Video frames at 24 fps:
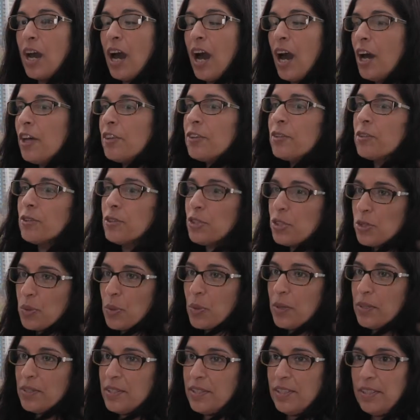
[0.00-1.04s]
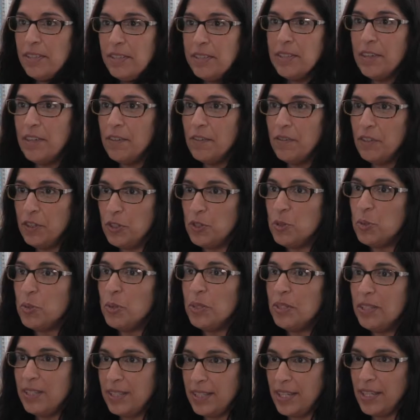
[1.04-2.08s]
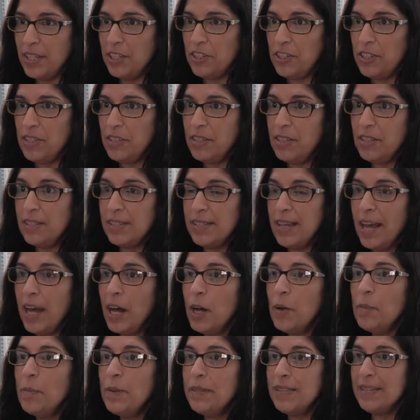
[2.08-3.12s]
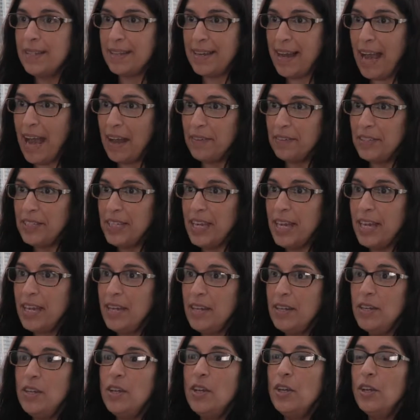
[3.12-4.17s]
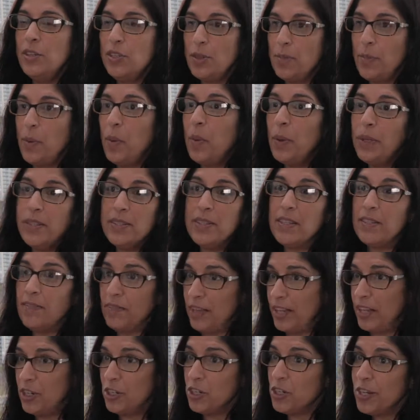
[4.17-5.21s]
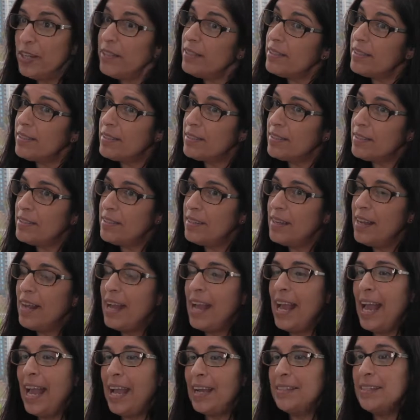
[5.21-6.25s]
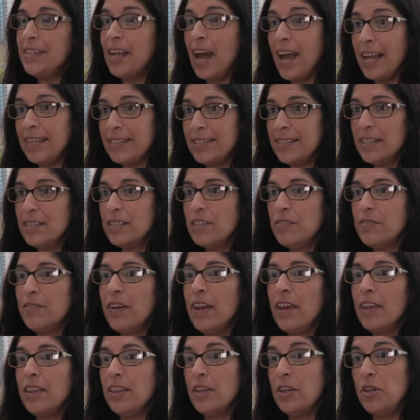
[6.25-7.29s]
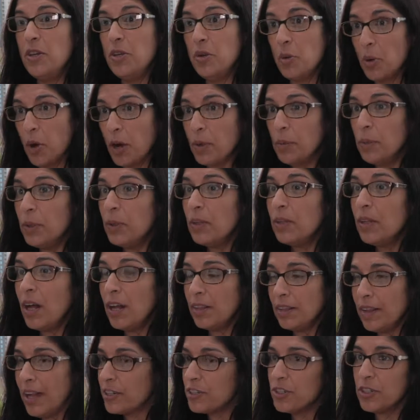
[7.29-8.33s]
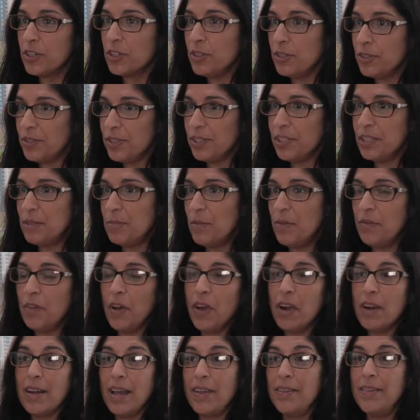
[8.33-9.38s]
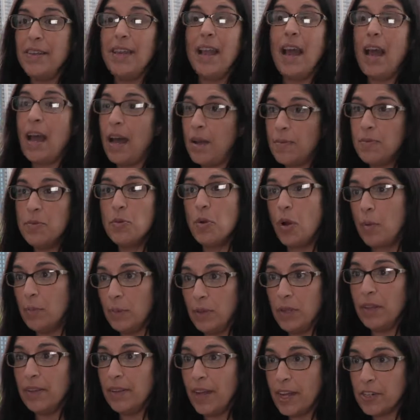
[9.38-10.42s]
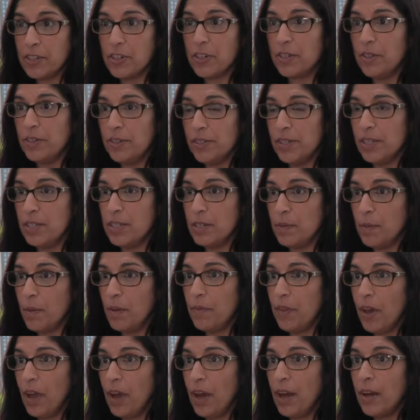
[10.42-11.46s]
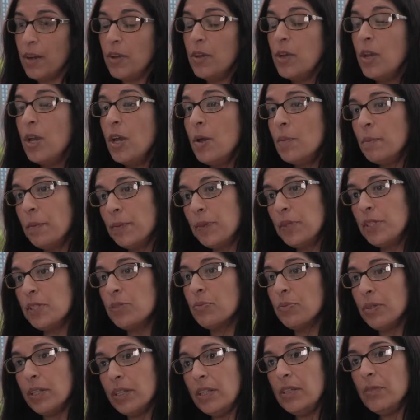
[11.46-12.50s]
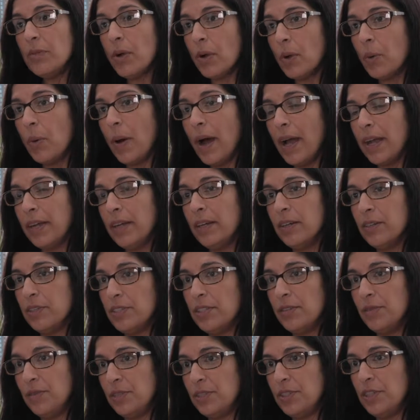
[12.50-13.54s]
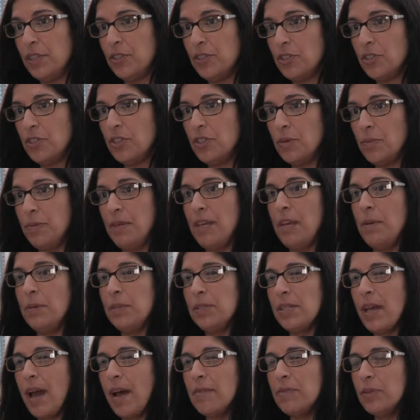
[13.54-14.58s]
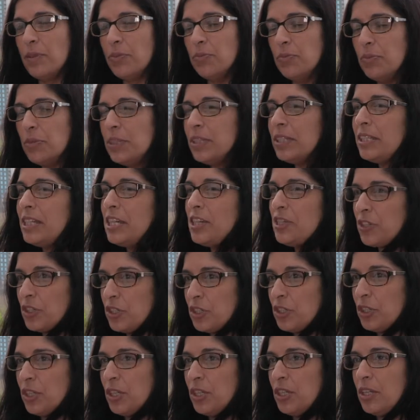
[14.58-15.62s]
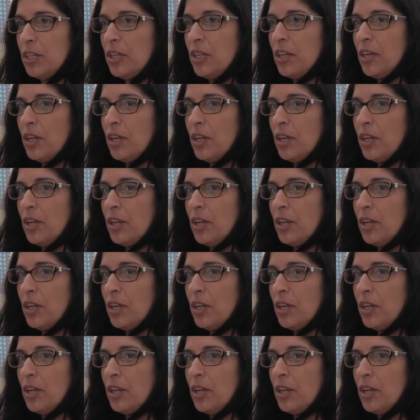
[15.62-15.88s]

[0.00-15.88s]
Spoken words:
other sources of visualization to help us navigate to points of interest and to identify the normal electrical system of the heart and the abnormal electrical system of the heart. But this really requires the physician to be able to have a really good